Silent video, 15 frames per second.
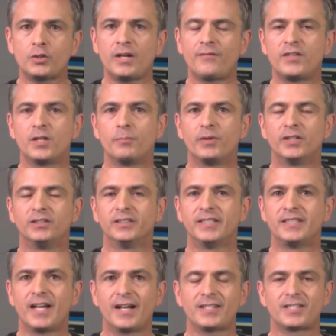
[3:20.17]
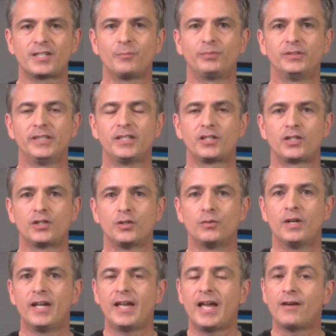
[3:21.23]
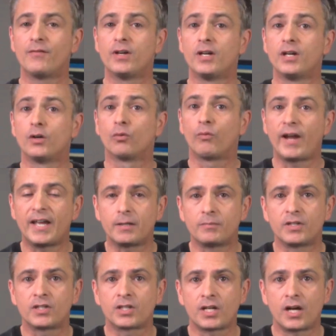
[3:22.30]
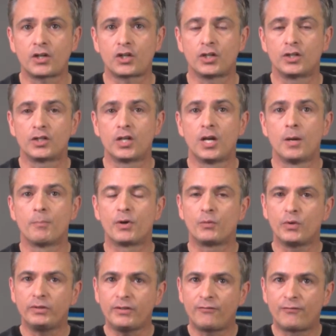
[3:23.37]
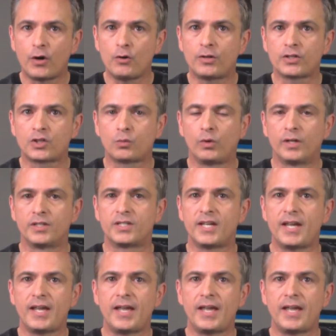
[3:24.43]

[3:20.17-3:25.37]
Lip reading: have the ability not simply to have random discussions, but really focused ones.